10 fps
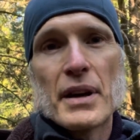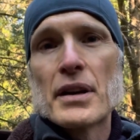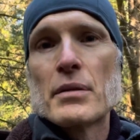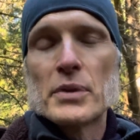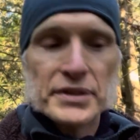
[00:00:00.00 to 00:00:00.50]
I
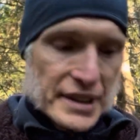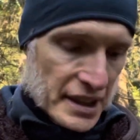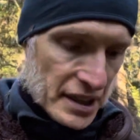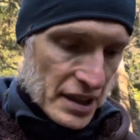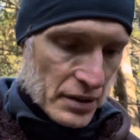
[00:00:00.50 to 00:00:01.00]
almost
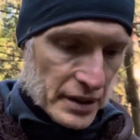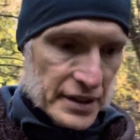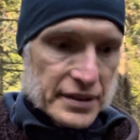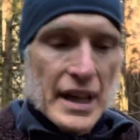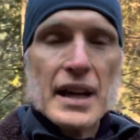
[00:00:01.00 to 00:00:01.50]
didn't go
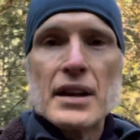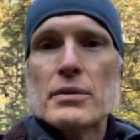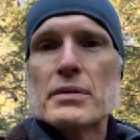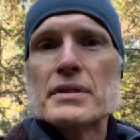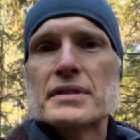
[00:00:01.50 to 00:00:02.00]
because
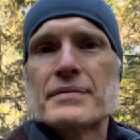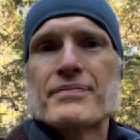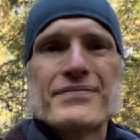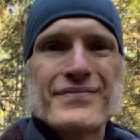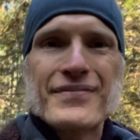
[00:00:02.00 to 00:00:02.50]
we were just
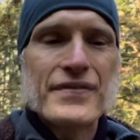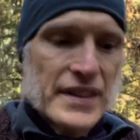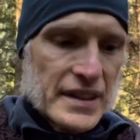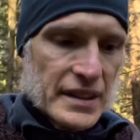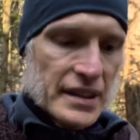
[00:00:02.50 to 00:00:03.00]

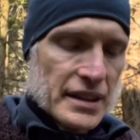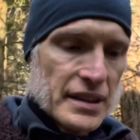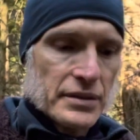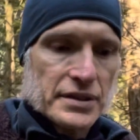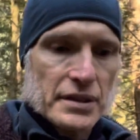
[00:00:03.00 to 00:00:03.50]

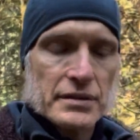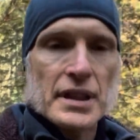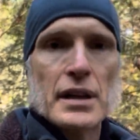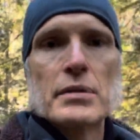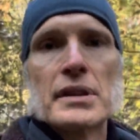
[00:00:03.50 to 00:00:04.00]
feeling, so
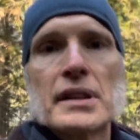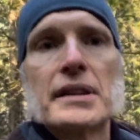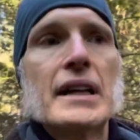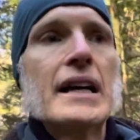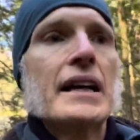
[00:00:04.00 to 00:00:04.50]
terrible and